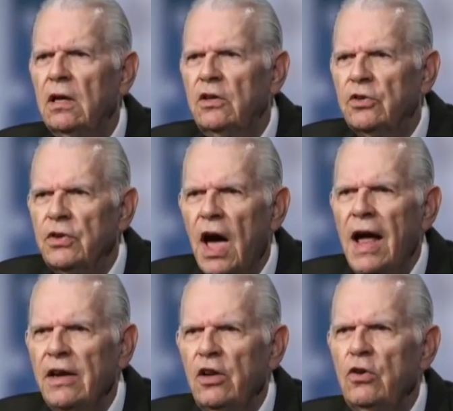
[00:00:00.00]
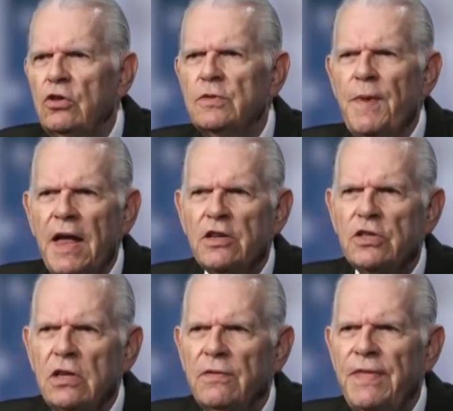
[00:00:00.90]
to not use
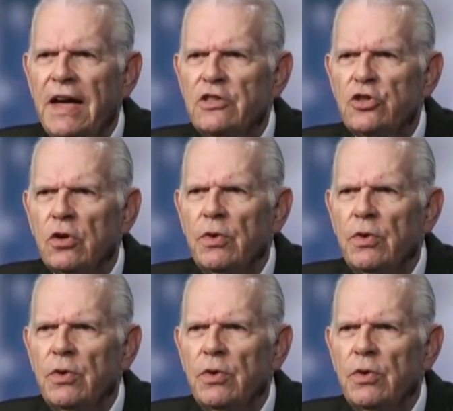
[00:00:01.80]
medicine if that's your